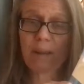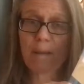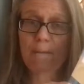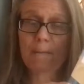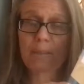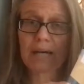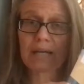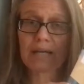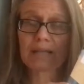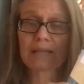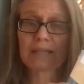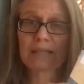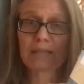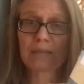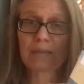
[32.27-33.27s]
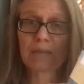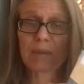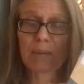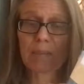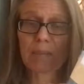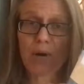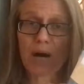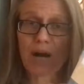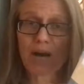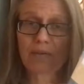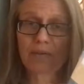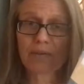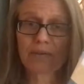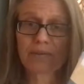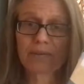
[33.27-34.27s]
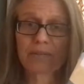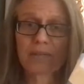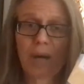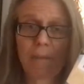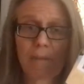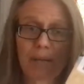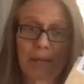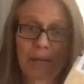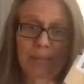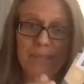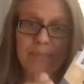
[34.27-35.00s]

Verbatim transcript: by Little Brown Company.